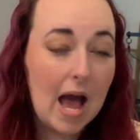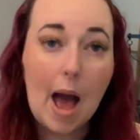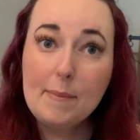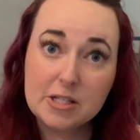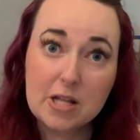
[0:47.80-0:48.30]

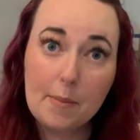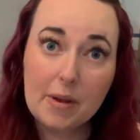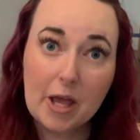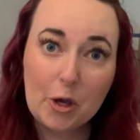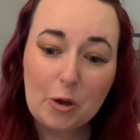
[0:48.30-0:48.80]
I'm gonna stop
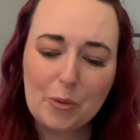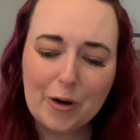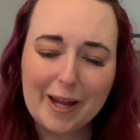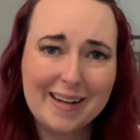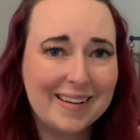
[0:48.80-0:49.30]
being a goober
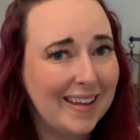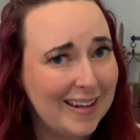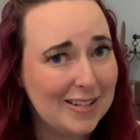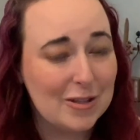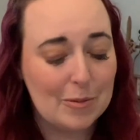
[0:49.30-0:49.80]
and get
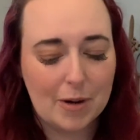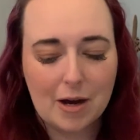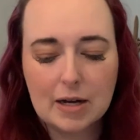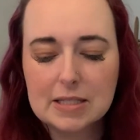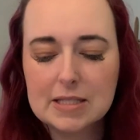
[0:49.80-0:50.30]
into the
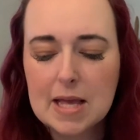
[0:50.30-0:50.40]
box.